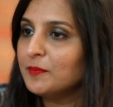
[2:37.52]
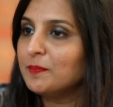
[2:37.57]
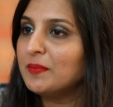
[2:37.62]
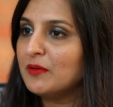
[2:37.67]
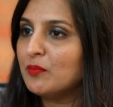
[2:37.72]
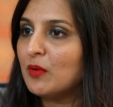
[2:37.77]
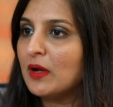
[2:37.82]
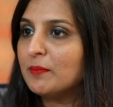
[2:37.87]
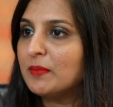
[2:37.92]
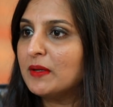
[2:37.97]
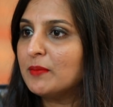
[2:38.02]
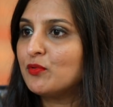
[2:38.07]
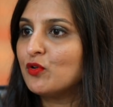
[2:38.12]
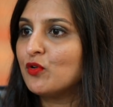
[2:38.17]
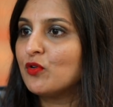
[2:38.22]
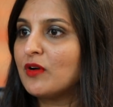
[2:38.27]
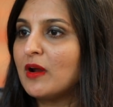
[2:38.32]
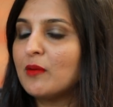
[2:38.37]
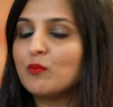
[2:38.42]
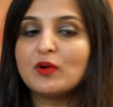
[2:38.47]
the PYP
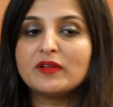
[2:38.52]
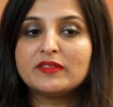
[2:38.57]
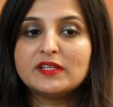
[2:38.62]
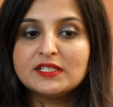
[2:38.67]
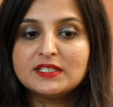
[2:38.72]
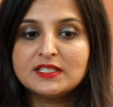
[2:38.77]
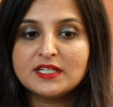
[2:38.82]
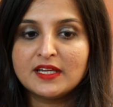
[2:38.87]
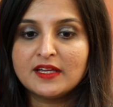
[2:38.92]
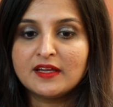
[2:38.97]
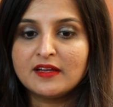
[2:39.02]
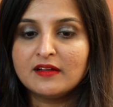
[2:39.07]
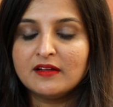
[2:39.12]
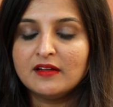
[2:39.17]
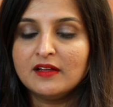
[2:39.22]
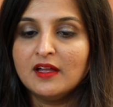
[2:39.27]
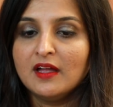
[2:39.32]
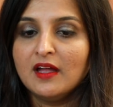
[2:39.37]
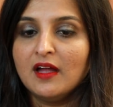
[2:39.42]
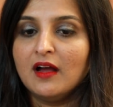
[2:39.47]
program, where they take
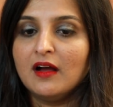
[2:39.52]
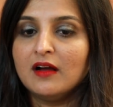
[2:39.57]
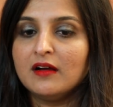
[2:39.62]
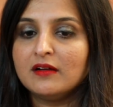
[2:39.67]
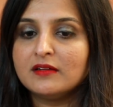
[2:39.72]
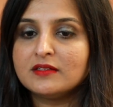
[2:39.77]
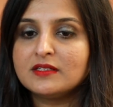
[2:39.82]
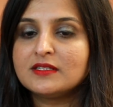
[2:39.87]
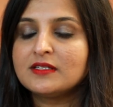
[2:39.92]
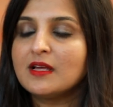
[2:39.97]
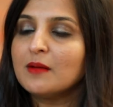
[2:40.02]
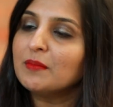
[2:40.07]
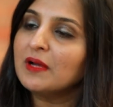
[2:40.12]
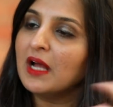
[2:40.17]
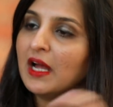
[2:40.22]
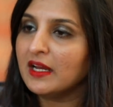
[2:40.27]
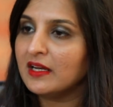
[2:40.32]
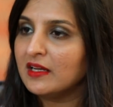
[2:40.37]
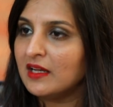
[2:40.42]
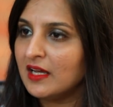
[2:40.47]
some
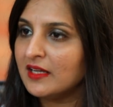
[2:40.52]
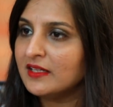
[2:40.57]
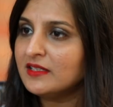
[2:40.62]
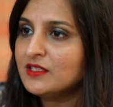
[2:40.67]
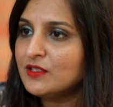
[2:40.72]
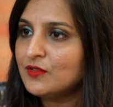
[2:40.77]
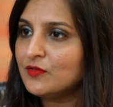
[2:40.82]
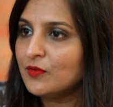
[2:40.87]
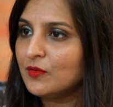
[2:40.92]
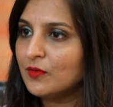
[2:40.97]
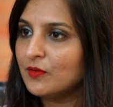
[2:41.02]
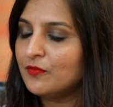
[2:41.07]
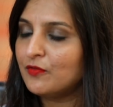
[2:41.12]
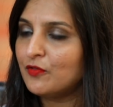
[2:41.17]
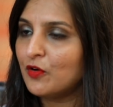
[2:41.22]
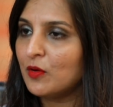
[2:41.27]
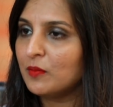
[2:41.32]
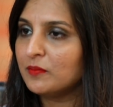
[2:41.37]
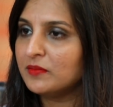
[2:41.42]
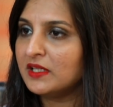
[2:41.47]
guidelines
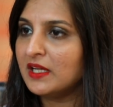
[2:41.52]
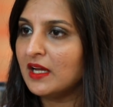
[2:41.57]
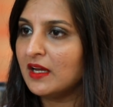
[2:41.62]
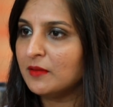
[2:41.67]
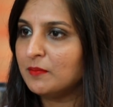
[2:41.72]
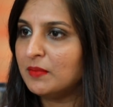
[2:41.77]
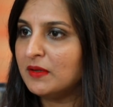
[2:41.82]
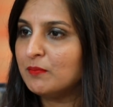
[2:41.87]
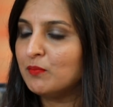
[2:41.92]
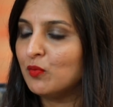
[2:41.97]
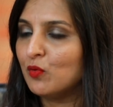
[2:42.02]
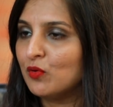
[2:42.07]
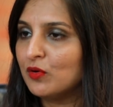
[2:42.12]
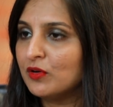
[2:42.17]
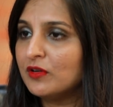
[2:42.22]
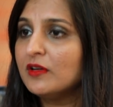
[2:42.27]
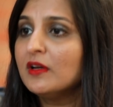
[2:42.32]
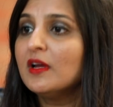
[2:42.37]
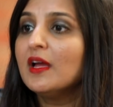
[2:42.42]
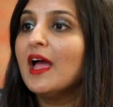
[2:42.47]
from the IB
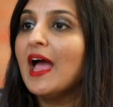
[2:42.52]
board